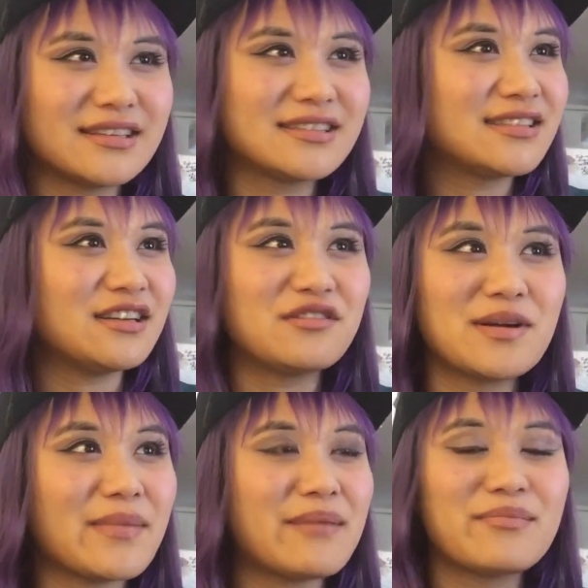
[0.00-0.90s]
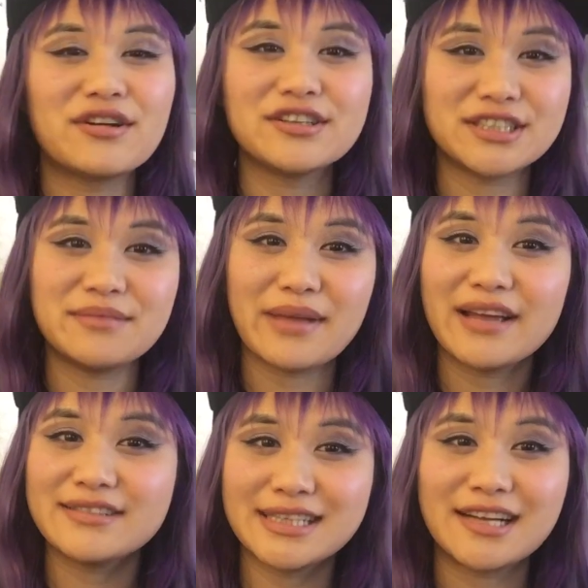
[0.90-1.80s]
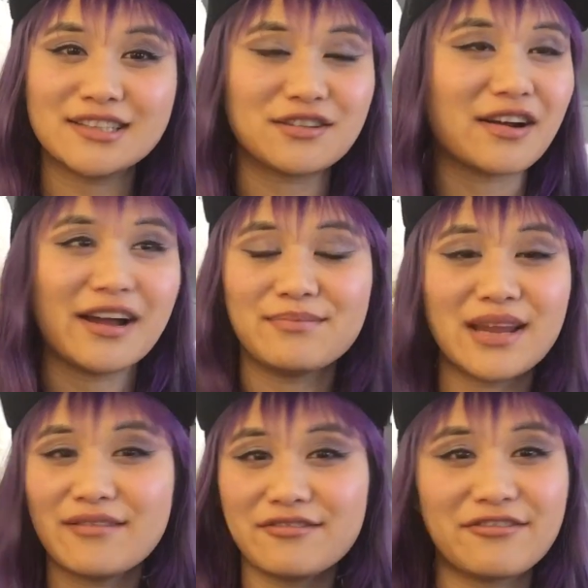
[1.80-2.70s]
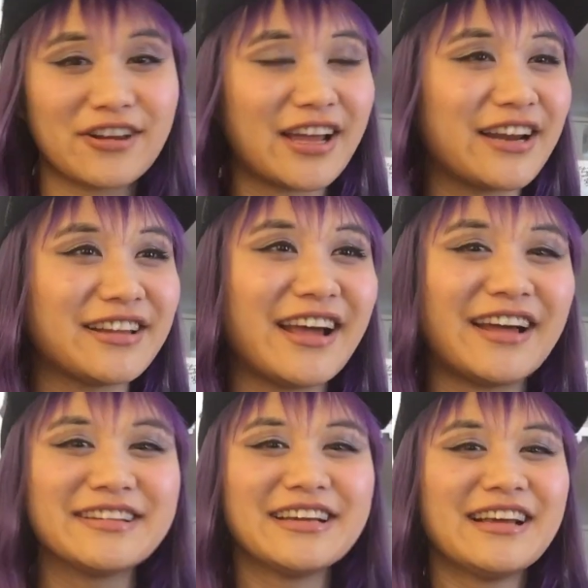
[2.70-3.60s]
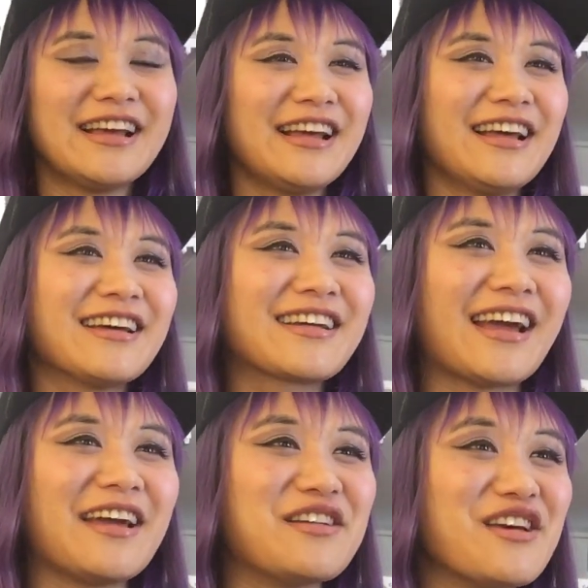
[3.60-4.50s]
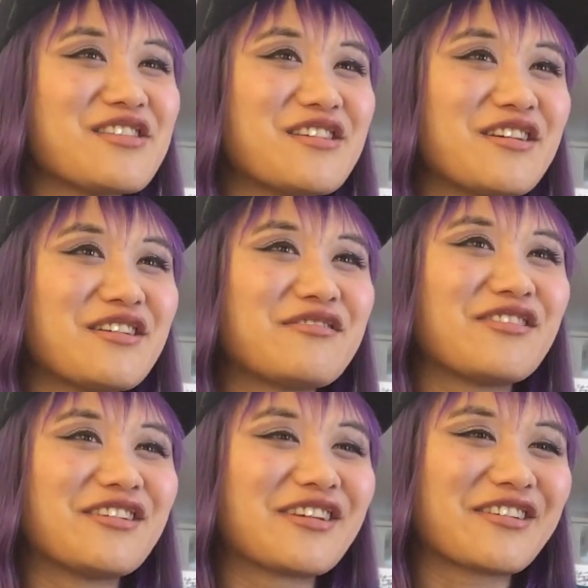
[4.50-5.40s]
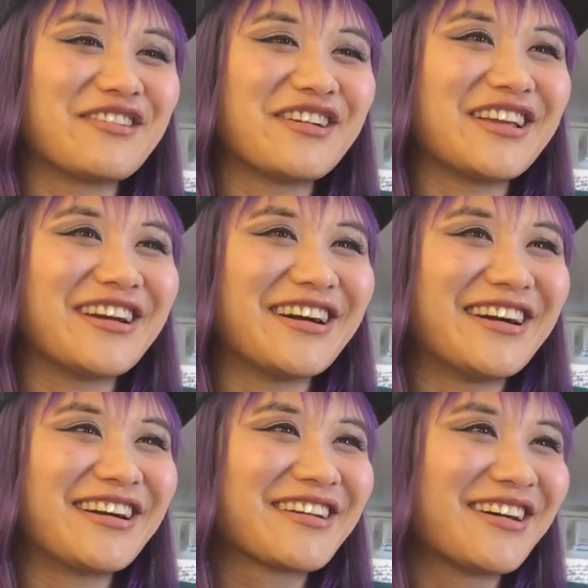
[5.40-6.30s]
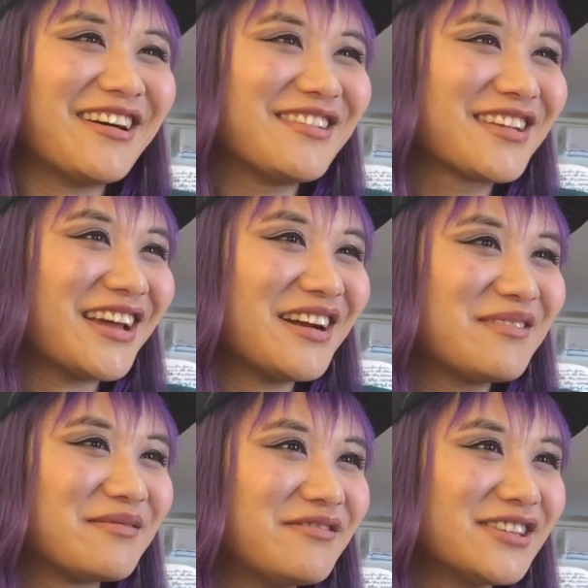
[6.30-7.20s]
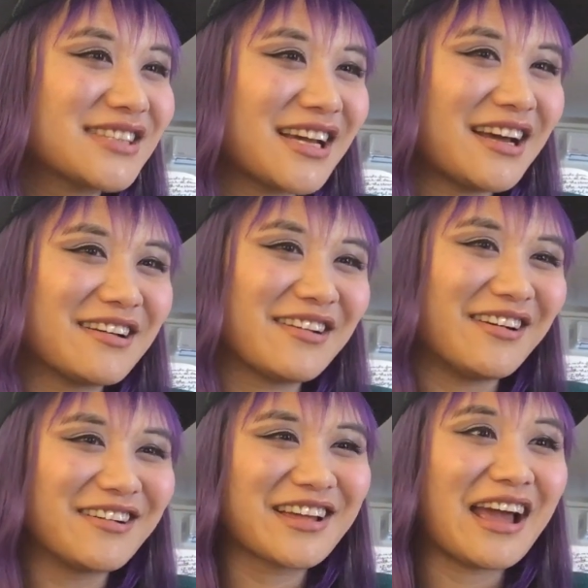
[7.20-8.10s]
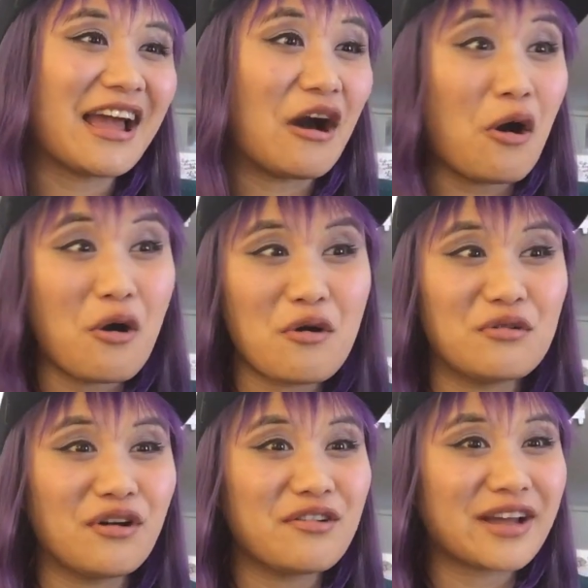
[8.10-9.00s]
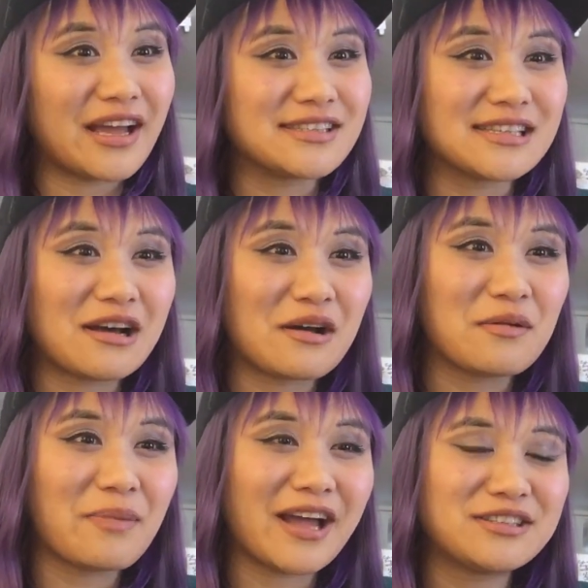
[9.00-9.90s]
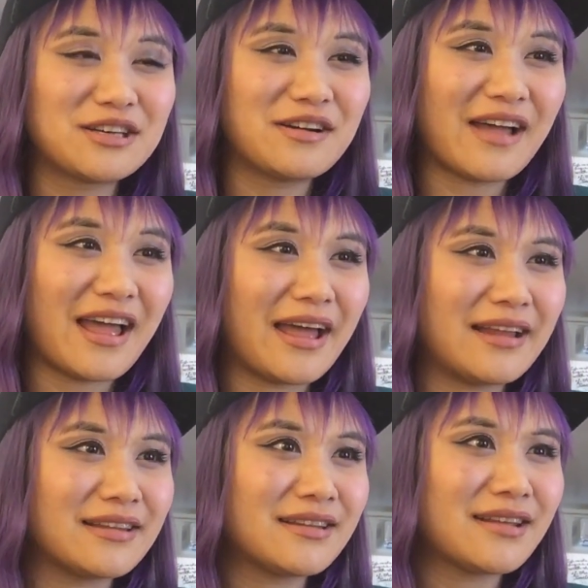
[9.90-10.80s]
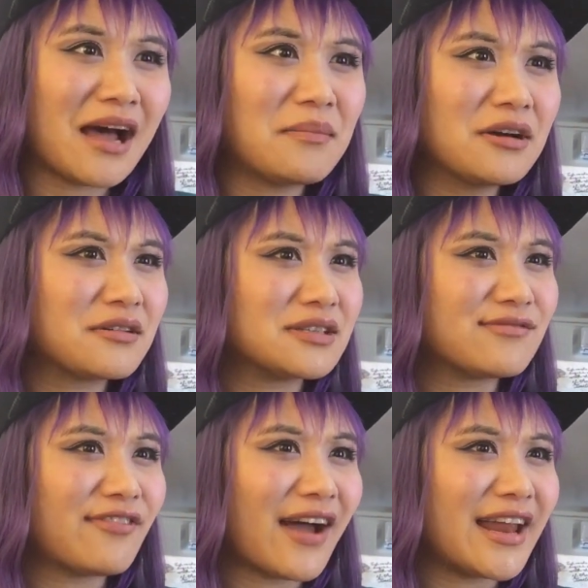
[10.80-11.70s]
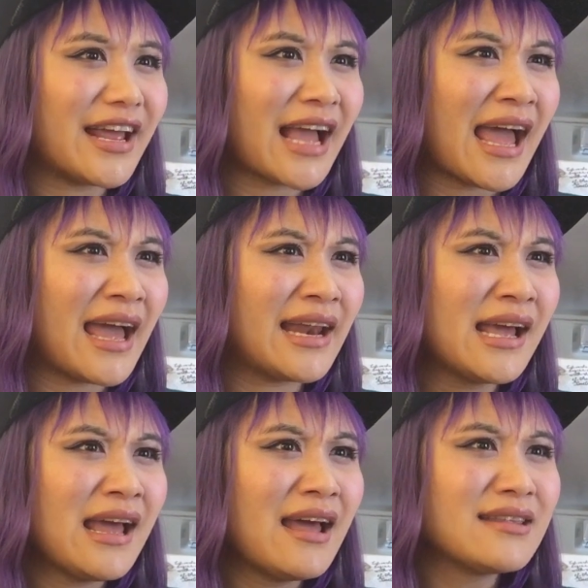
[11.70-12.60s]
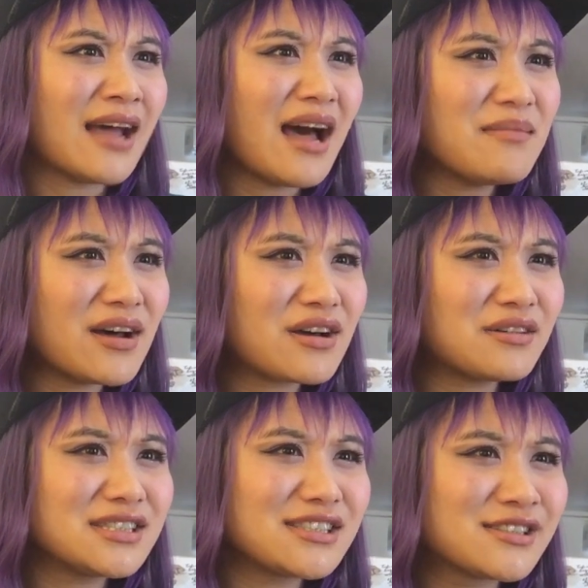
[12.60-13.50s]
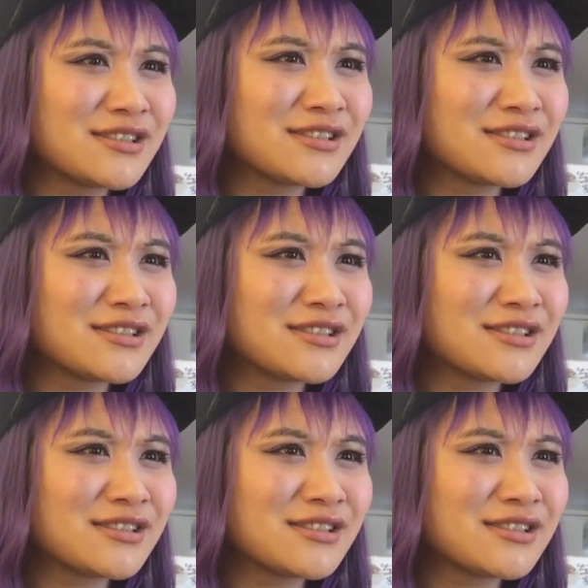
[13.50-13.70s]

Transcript: Still remember, she made Sanji cry. Never forgetting that. Okay, third floor courtyard. Go, get him, Viscount. Okay, oh, okay, so Pedro and Tamago is fighting, and Tamago just,